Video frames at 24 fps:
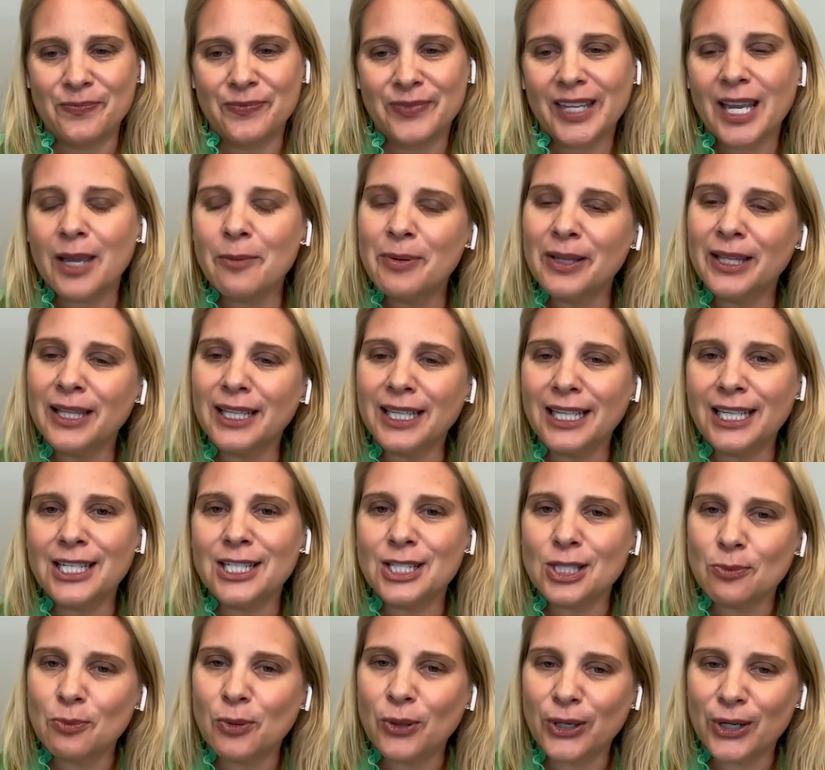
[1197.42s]
ability to
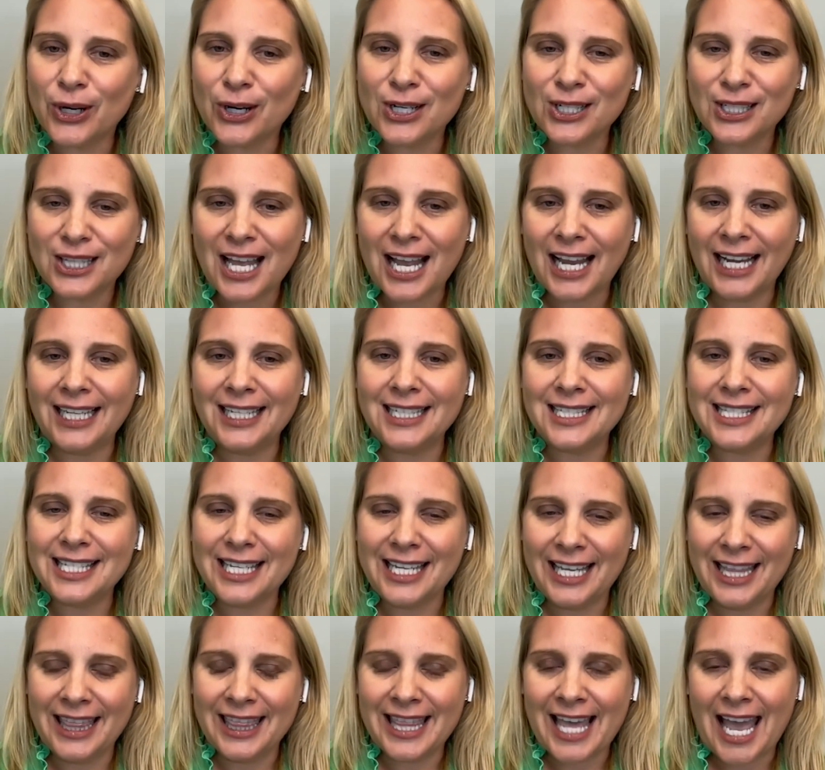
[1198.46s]
support our clients
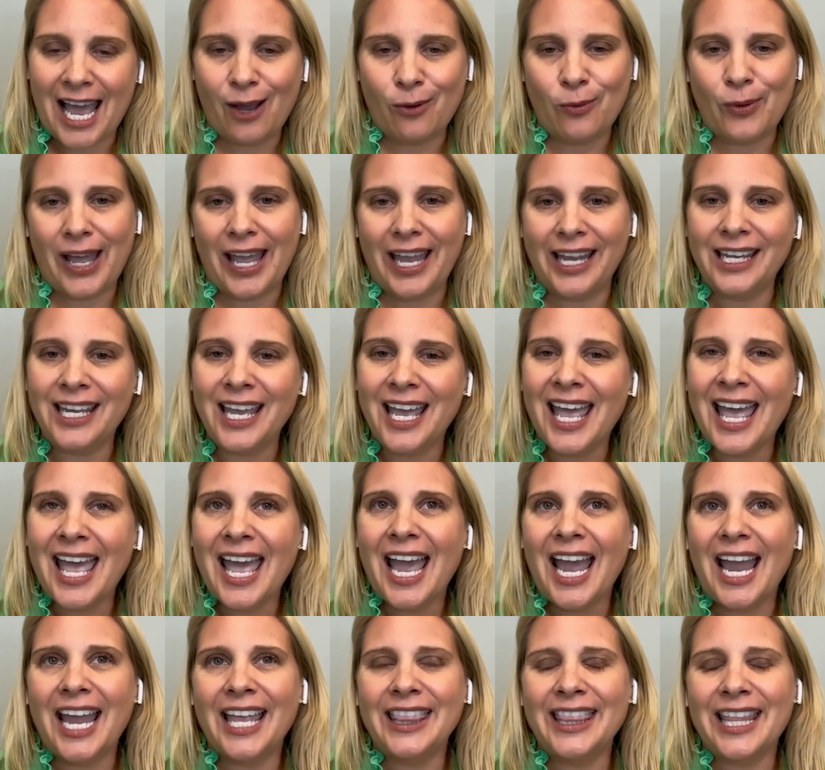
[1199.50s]
in that way.
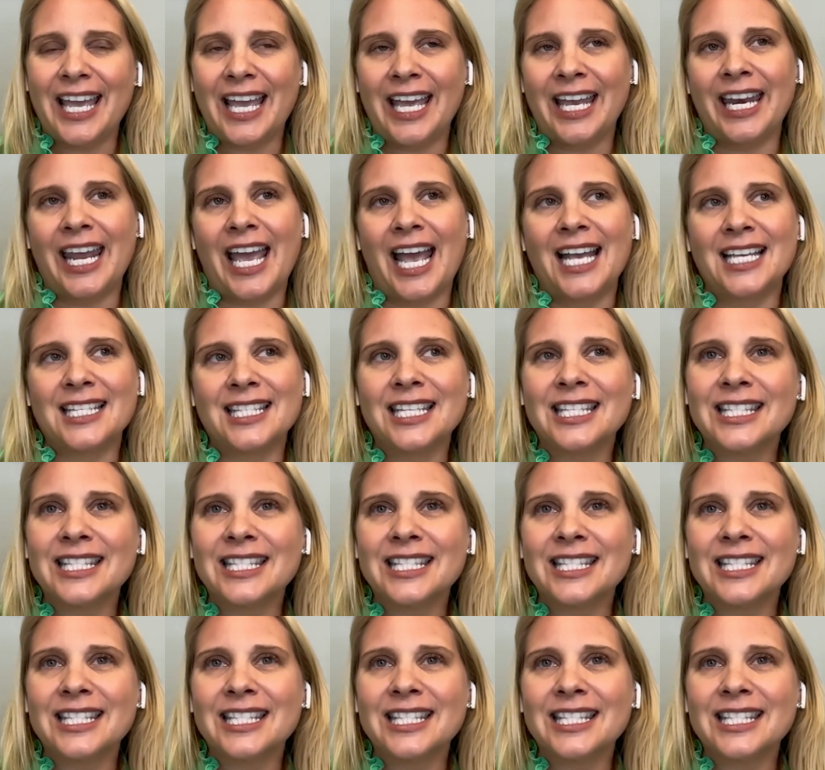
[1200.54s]
And then as a